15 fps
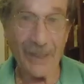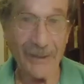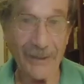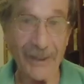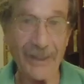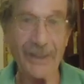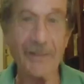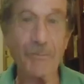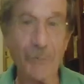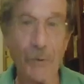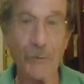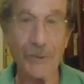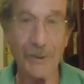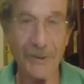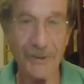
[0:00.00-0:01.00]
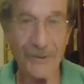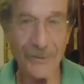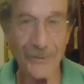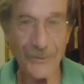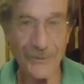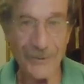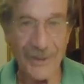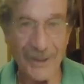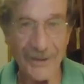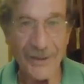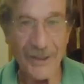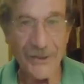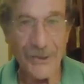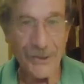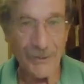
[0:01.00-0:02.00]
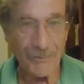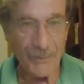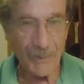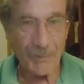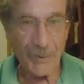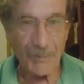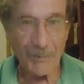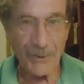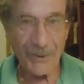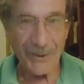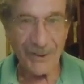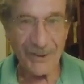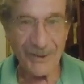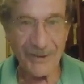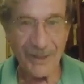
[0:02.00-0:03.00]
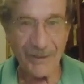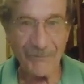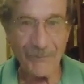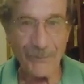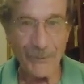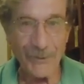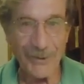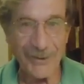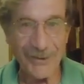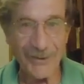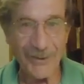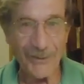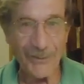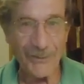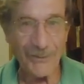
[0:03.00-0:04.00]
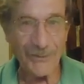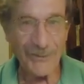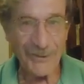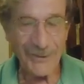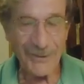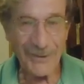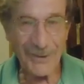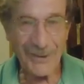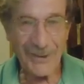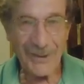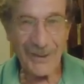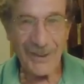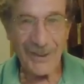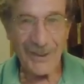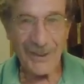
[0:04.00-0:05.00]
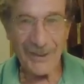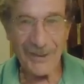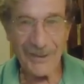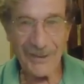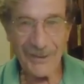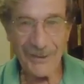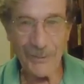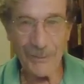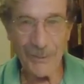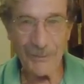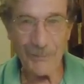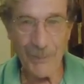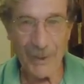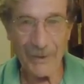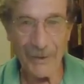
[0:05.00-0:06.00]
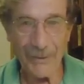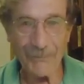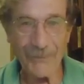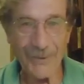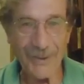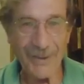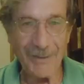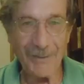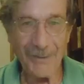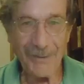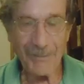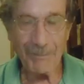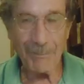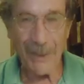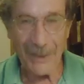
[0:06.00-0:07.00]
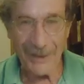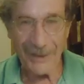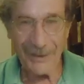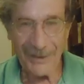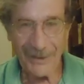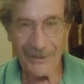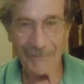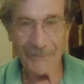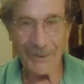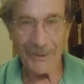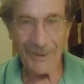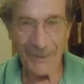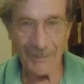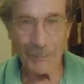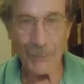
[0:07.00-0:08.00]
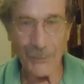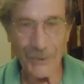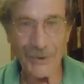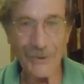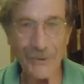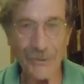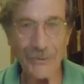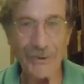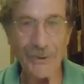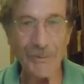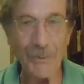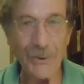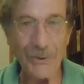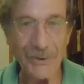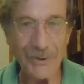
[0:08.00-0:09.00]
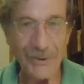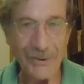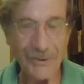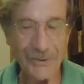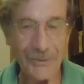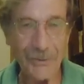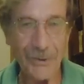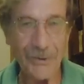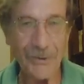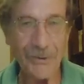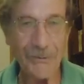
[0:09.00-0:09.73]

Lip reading: I think it brought it to the attention of the people in Stanford, and so you were one of the many of the important contributors to the field.